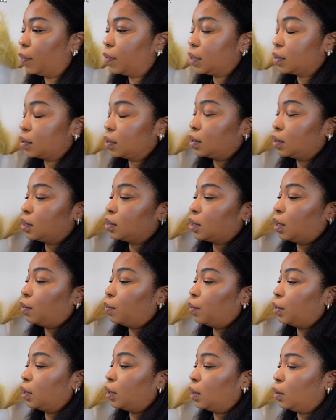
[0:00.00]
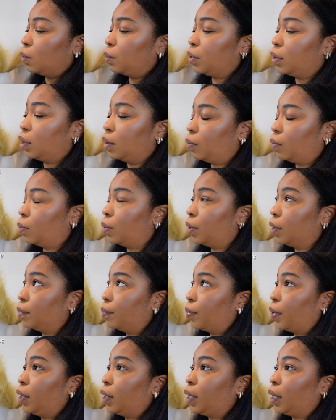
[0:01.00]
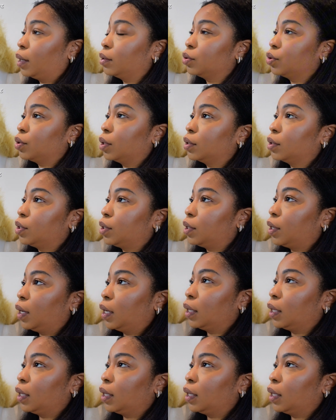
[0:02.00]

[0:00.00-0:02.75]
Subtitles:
was going to say with the work breakdown structure,